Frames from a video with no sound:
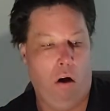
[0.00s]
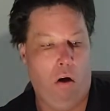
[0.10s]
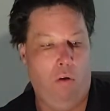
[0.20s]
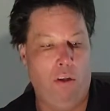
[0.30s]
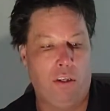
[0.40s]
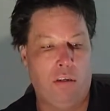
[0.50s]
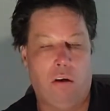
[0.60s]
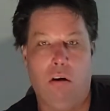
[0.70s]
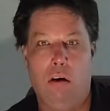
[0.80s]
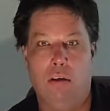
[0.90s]
Oh, this is
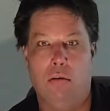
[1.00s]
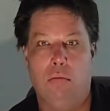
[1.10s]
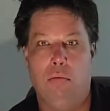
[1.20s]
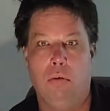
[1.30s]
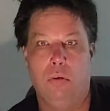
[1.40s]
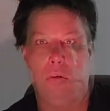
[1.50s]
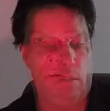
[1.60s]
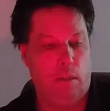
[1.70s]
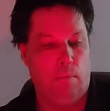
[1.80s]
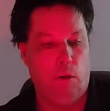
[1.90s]
awesome.
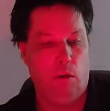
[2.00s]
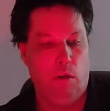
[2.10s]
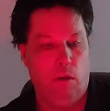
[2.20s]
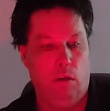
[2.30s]
Dimmer.